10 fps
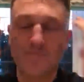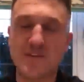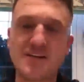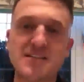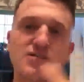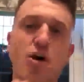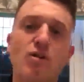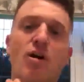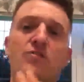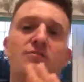
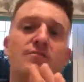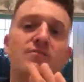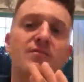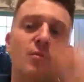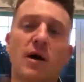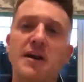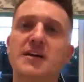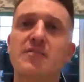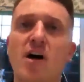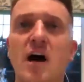has gone on
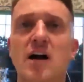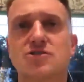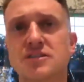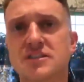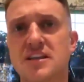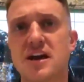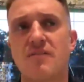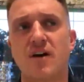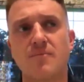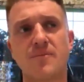from one end of our country
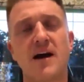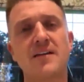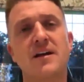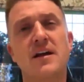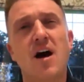to the other.